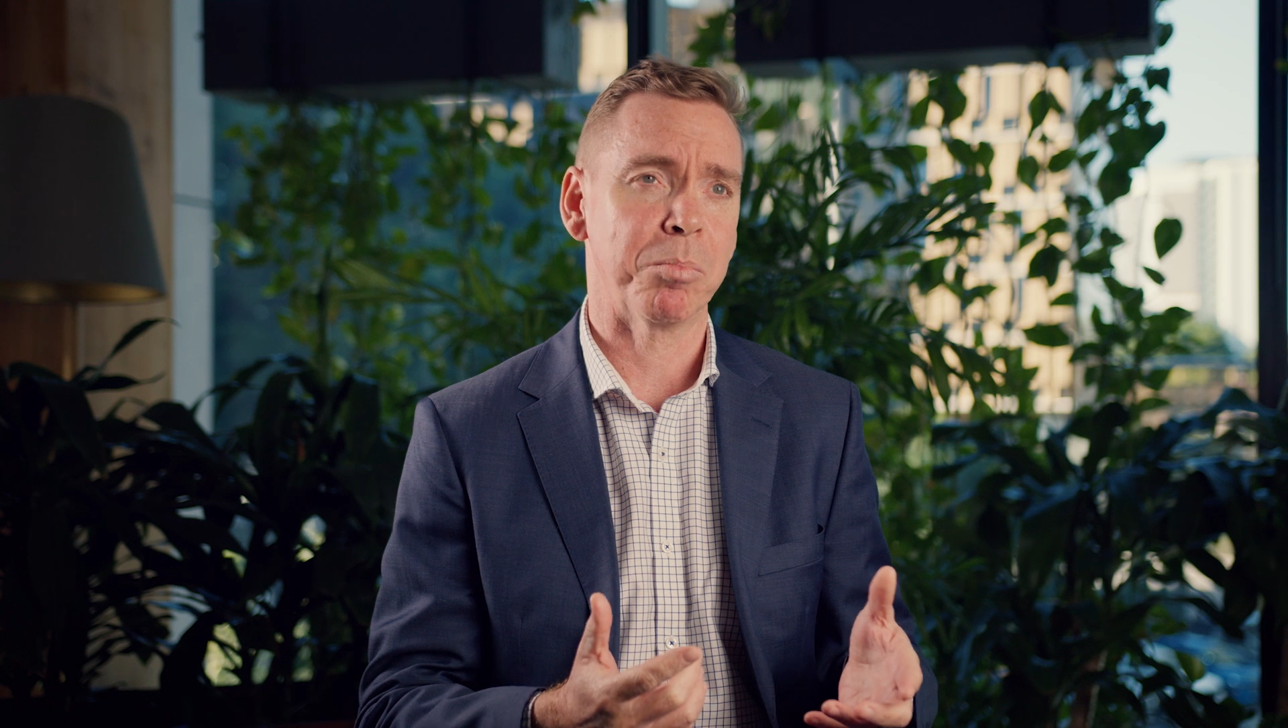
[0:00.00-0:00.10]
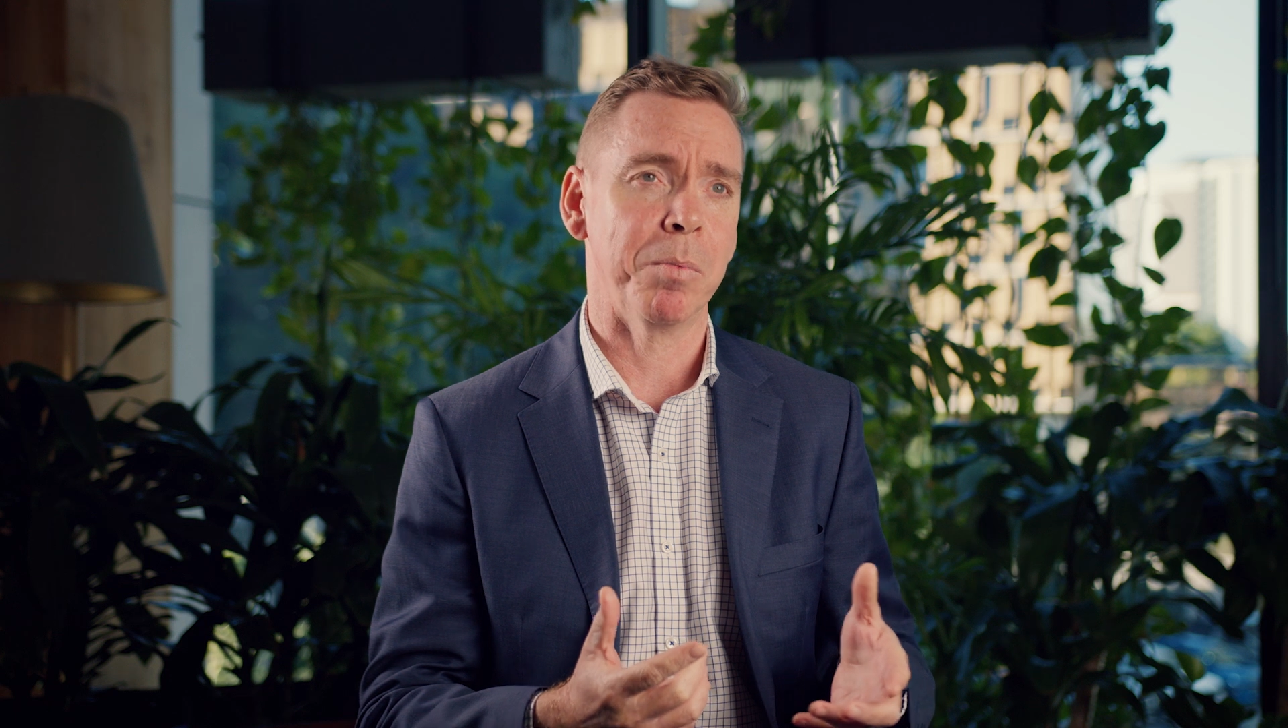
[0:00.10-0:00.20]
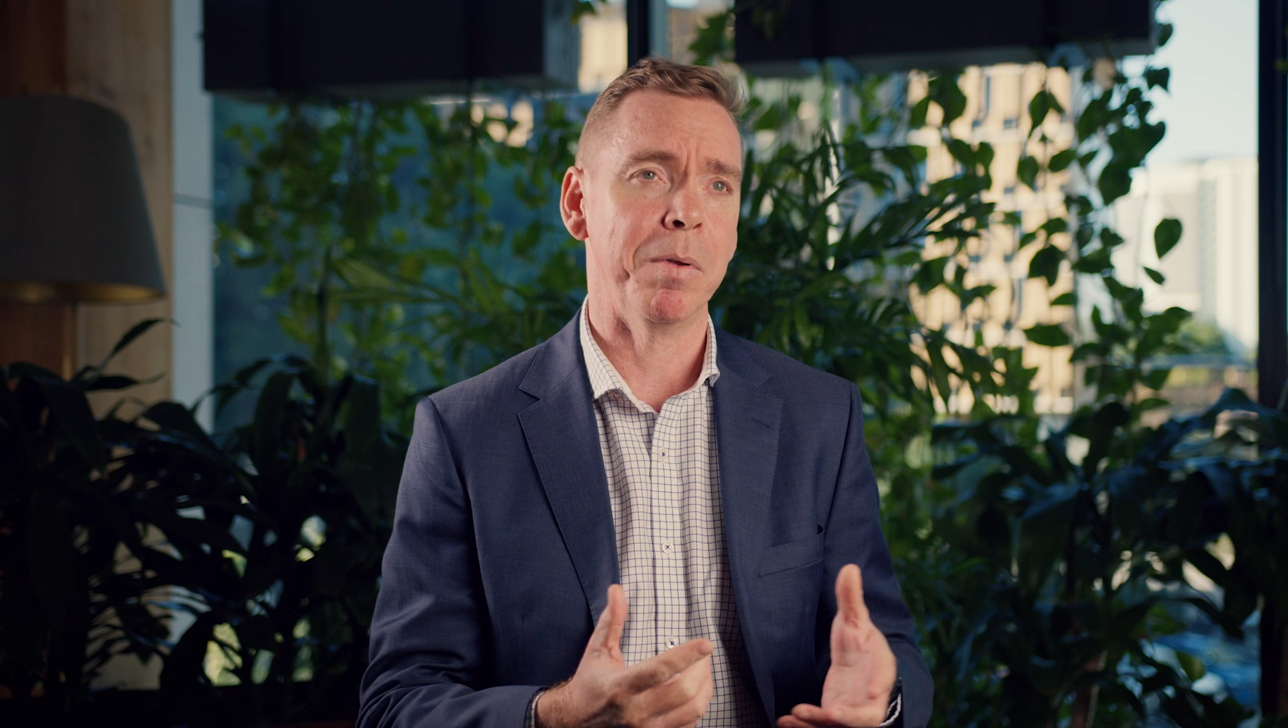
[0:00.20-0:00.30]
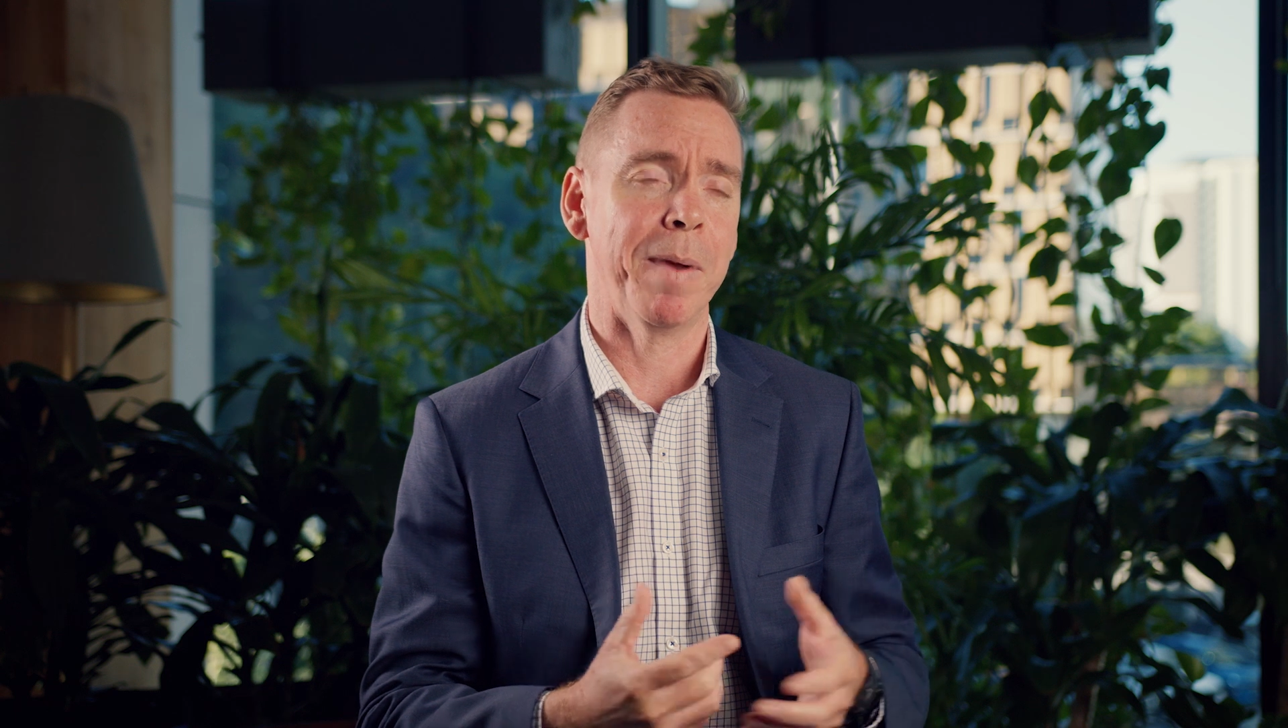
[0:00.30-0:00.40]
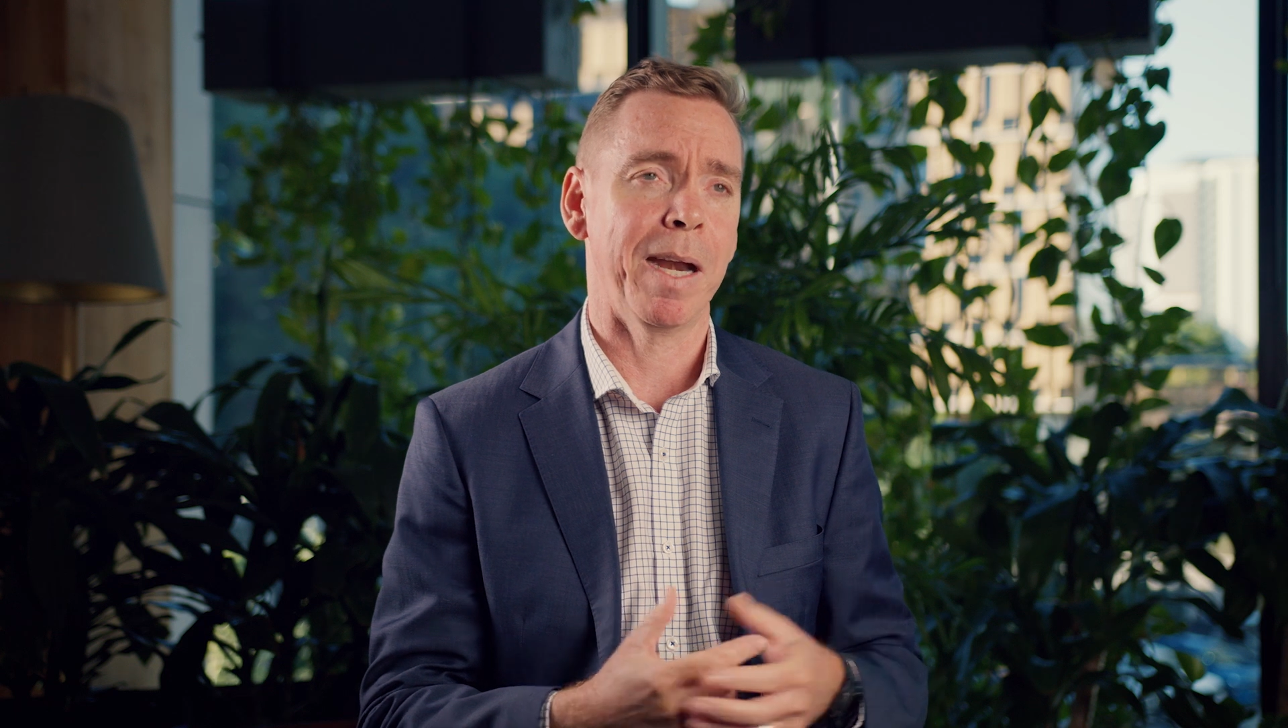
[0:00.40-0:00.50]

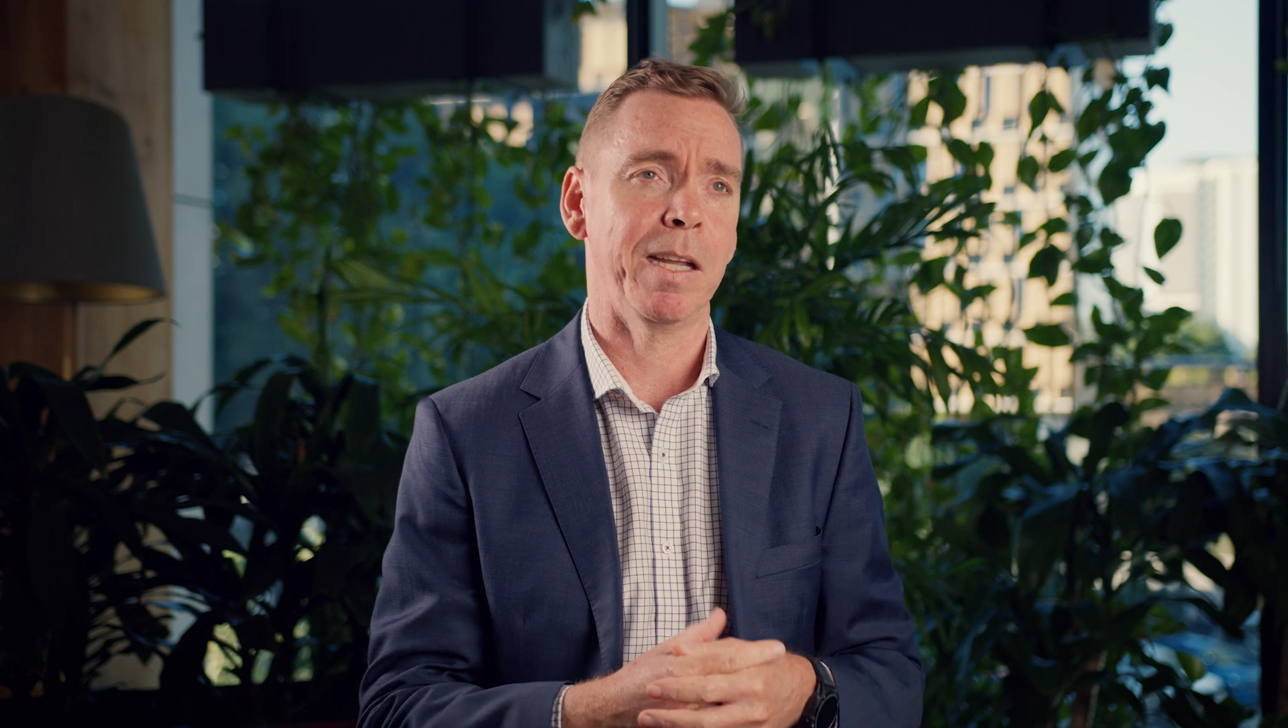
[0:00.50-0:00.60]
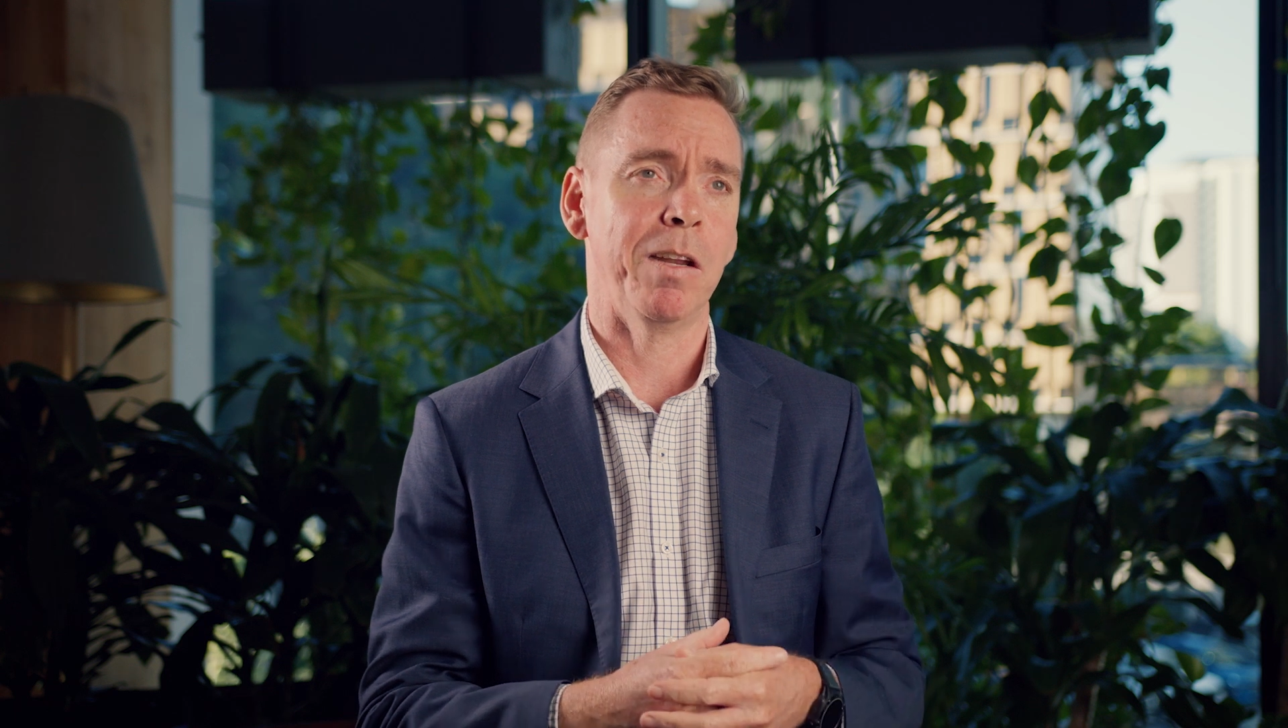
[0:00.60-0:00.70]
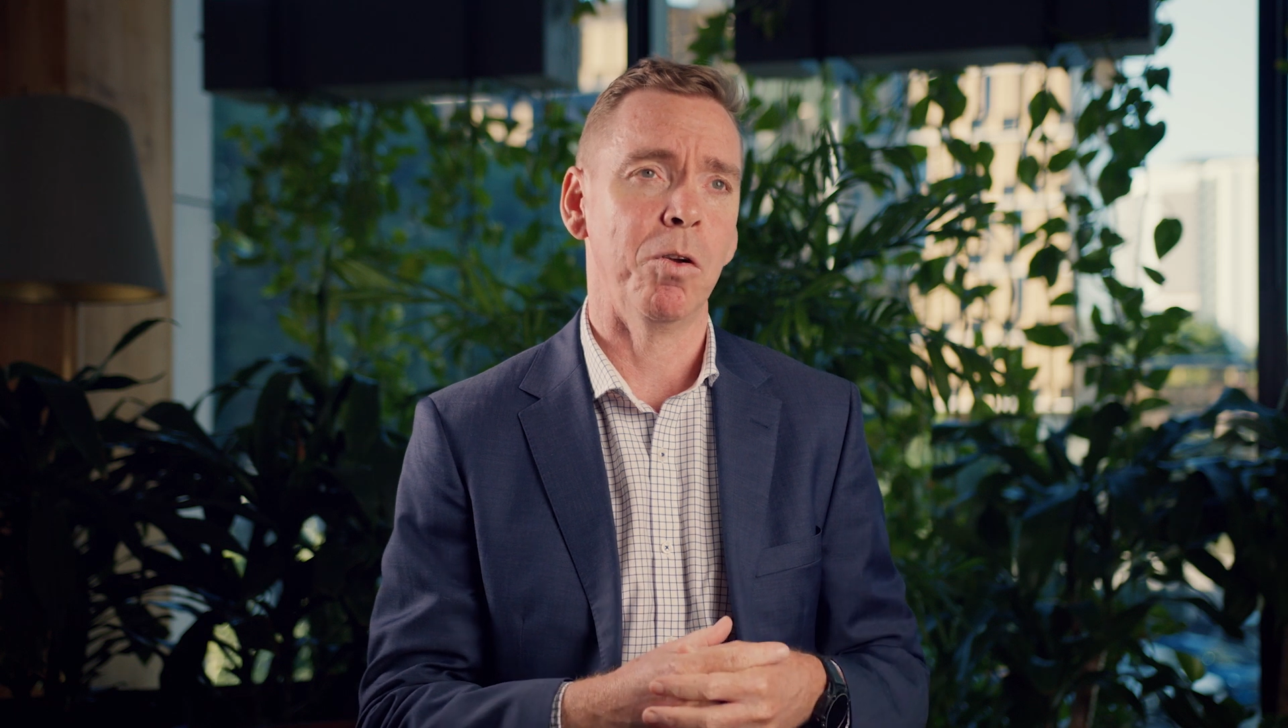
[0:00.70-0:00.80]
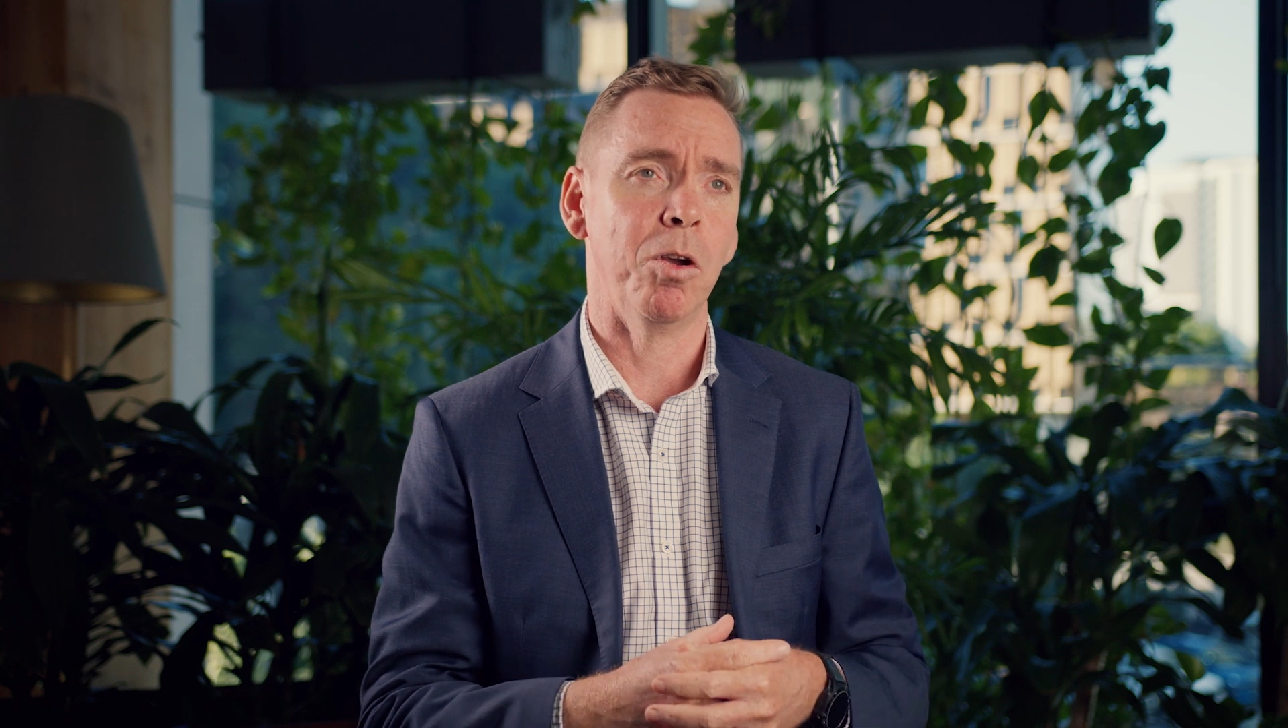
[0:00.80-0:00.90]
problematic in